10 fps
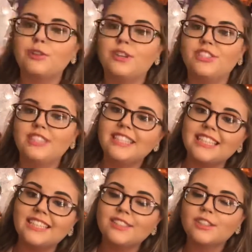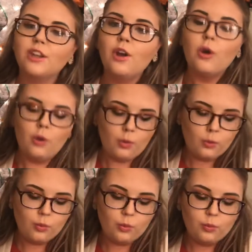question is,
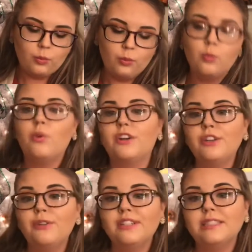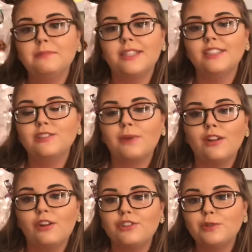what are you going to miss
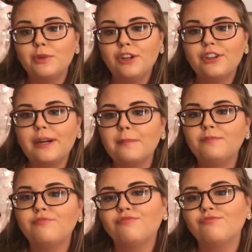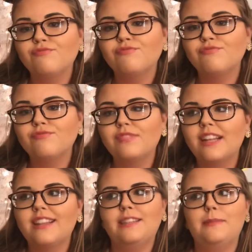while on your program?
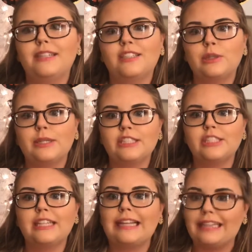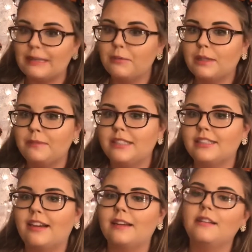That's a basic question. I think I'm going to
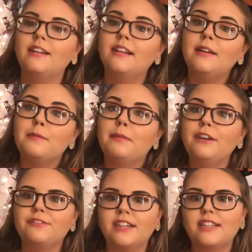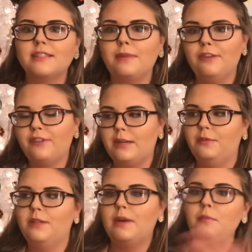miss like my friends, my
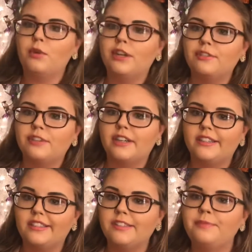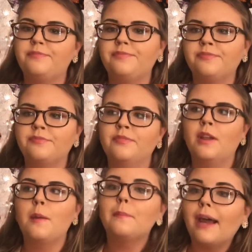family, my boyfriend,
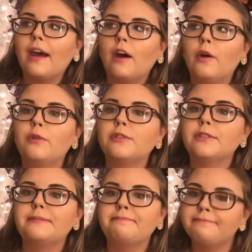pals.